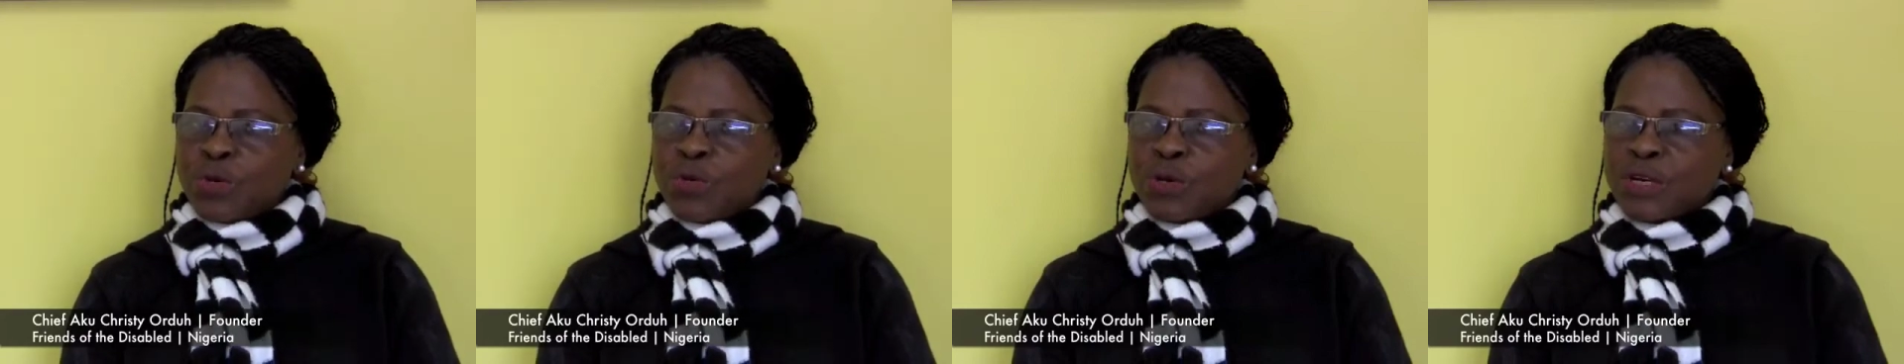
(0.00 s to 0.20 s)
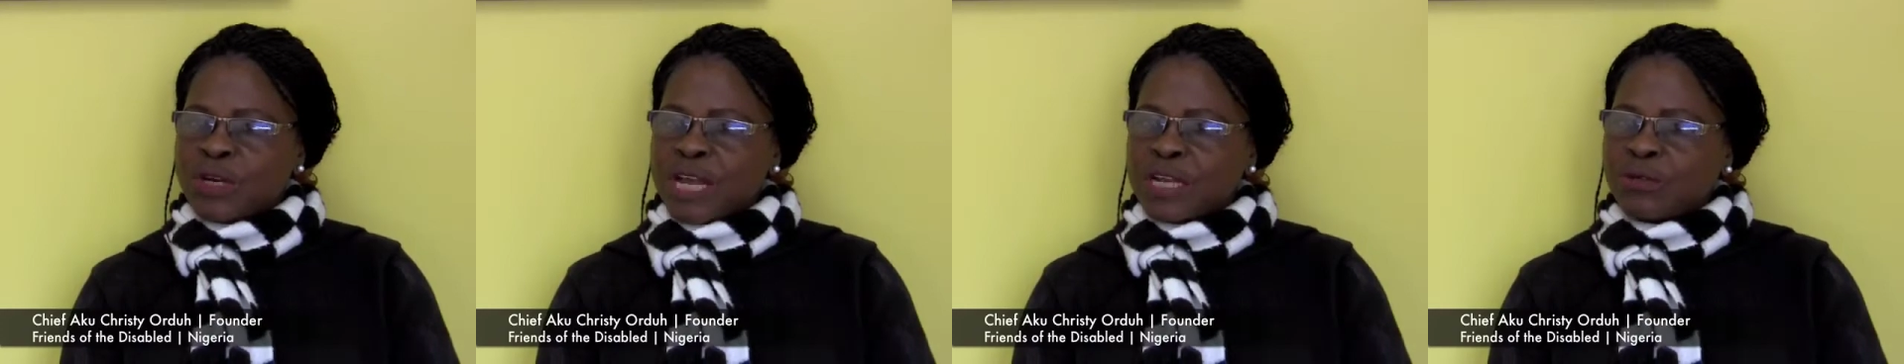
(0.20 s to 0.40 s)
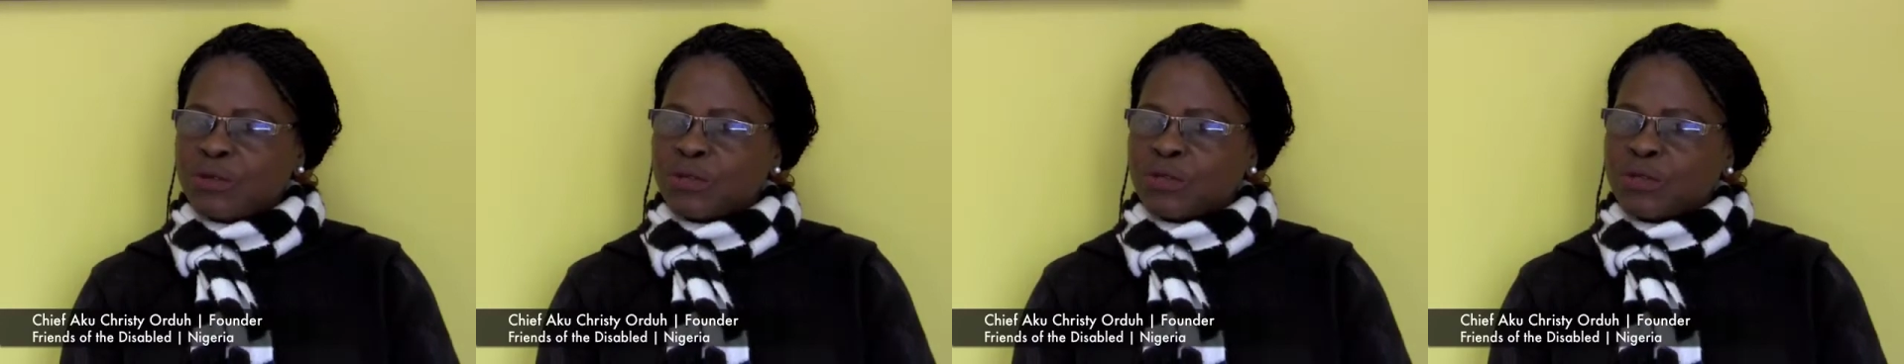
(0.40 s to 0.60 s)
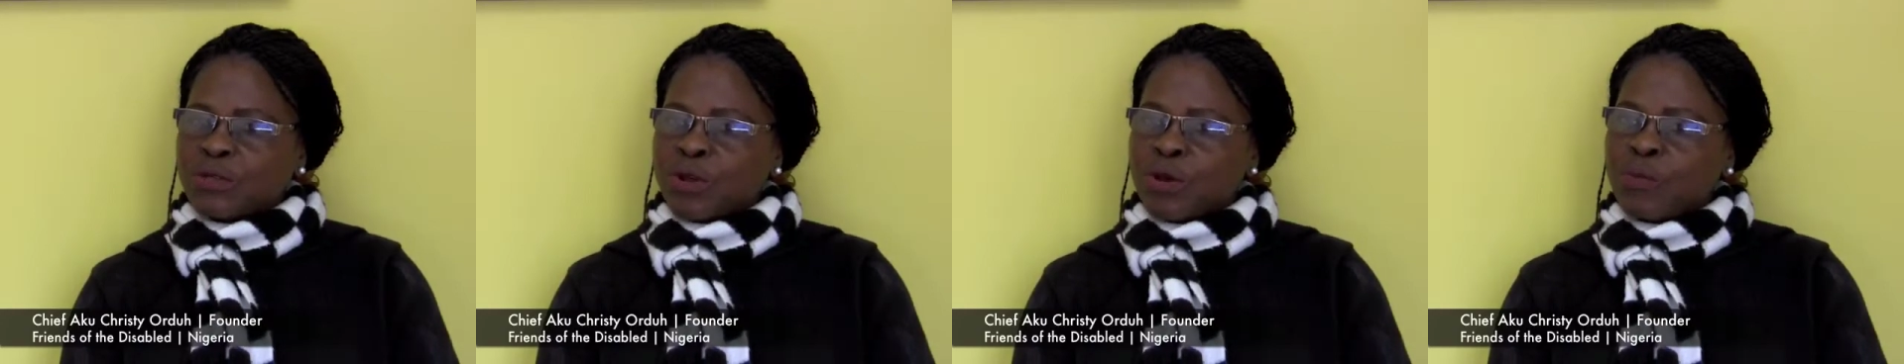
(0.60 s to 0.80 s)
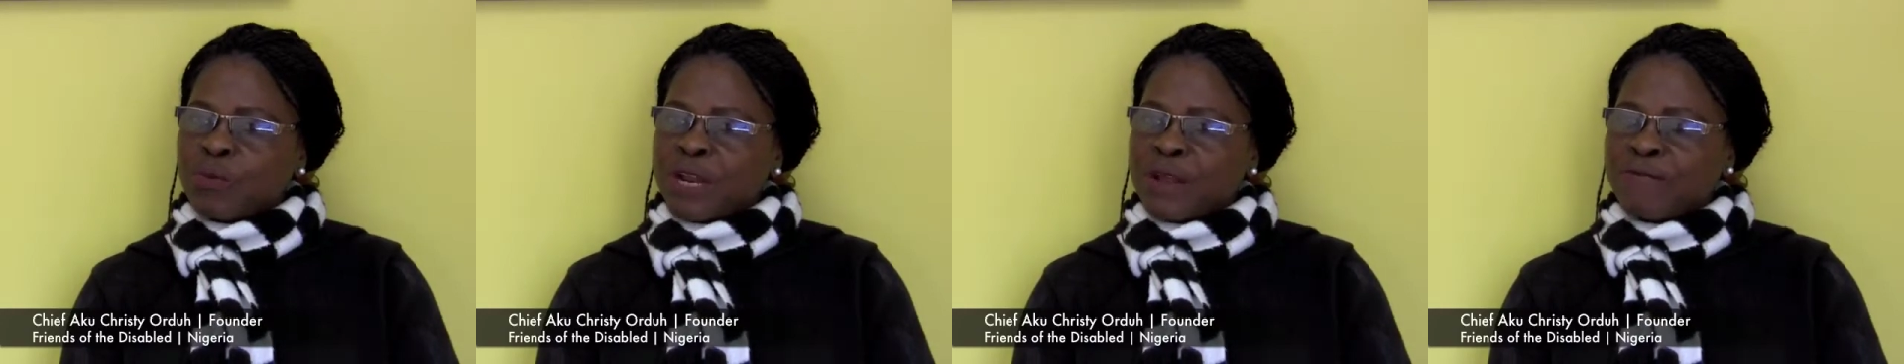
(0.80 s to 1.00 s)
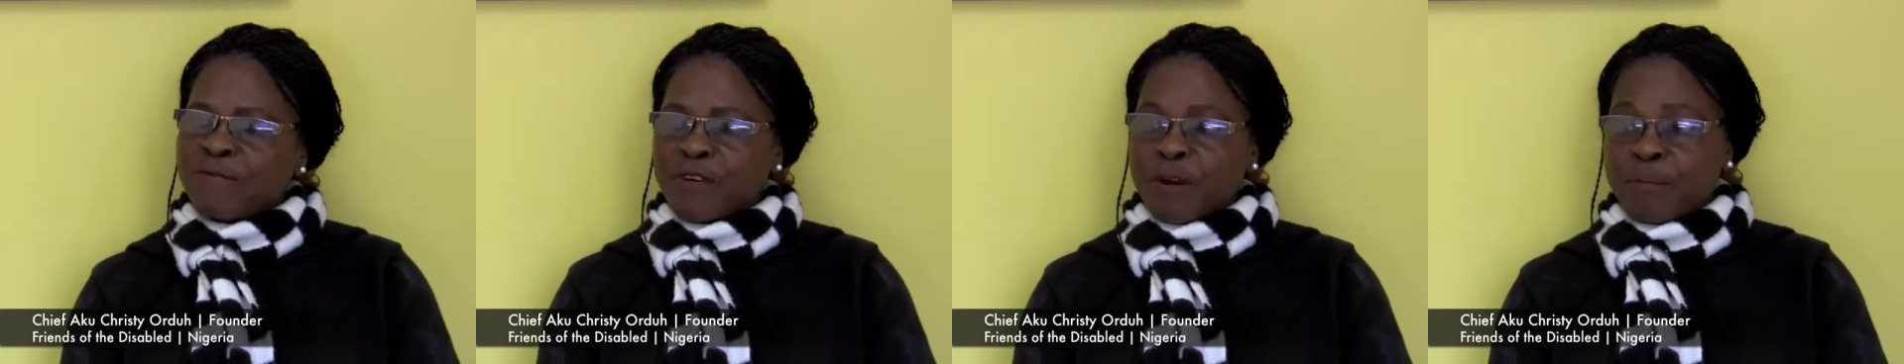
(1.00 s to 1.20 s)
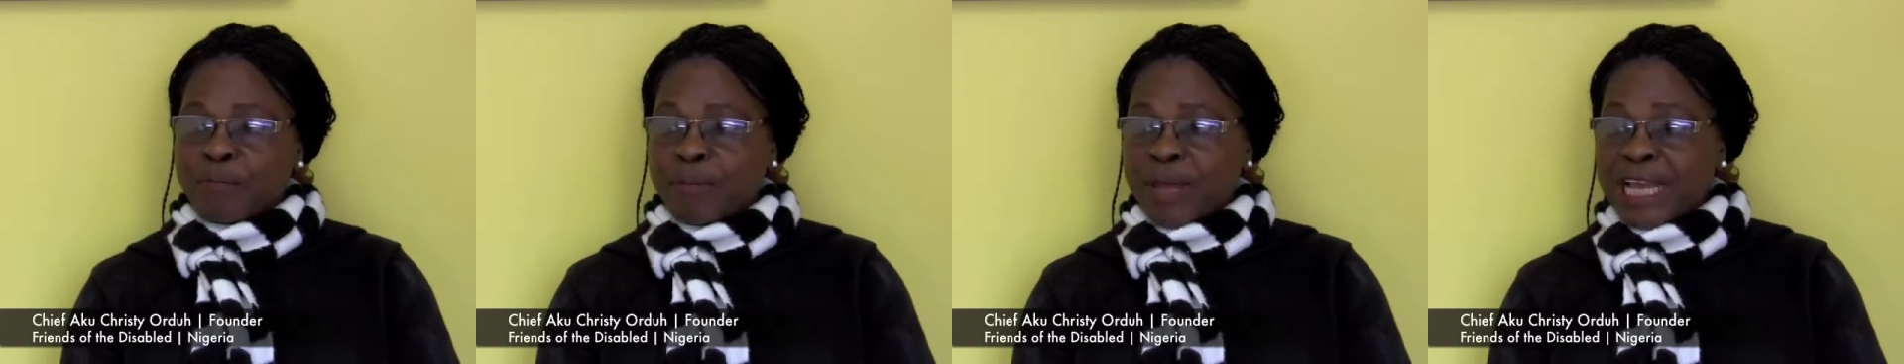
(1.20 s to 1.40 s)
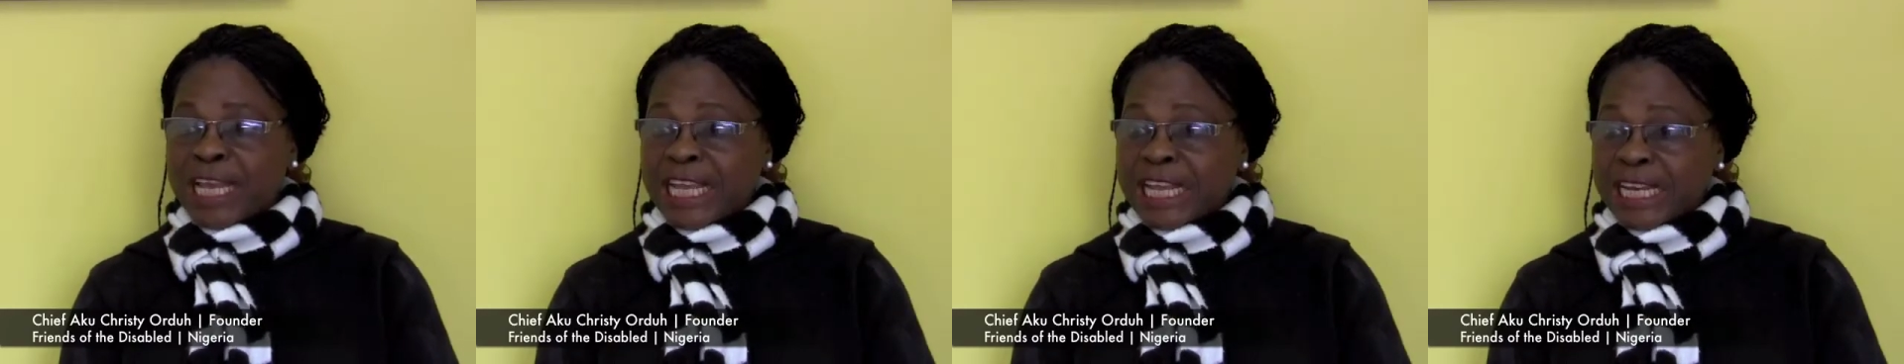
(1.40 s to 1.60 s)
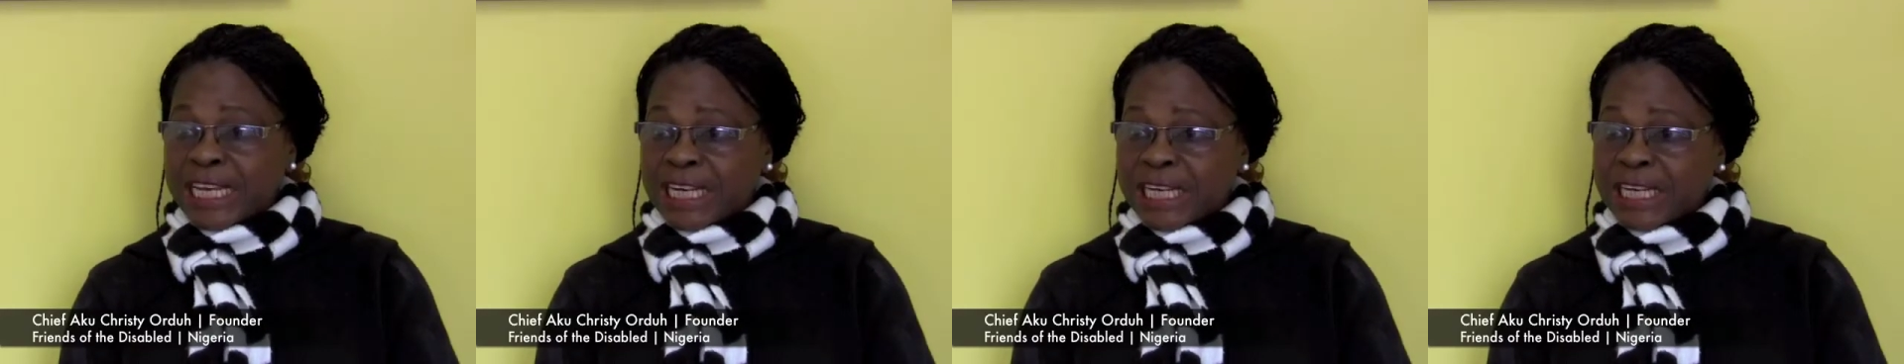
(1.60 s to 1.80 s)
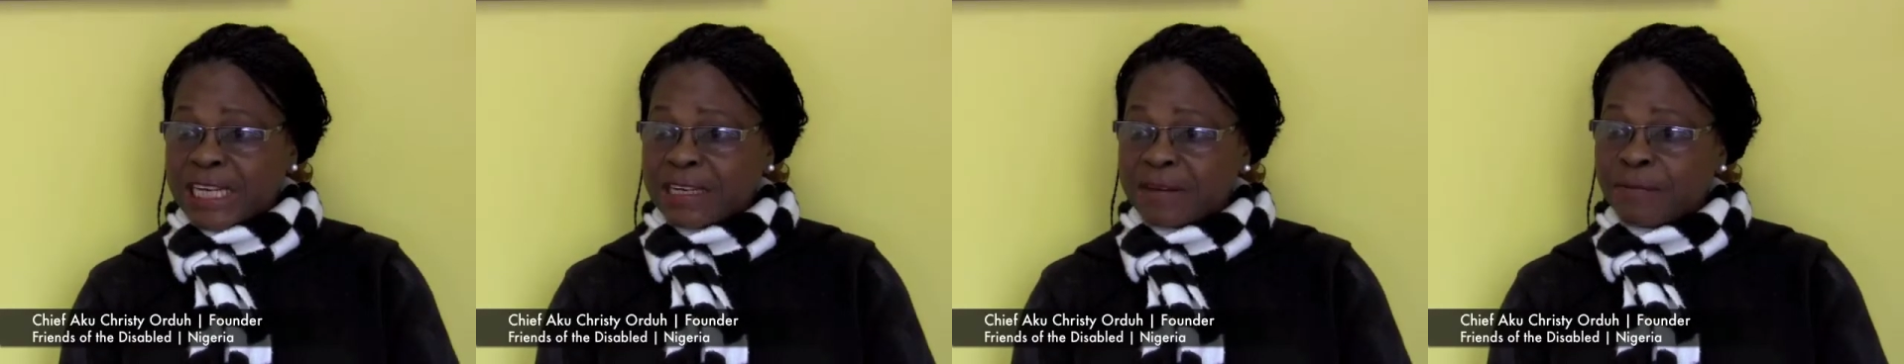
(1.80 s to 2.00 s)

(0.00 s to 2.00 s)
We try to stop them from begging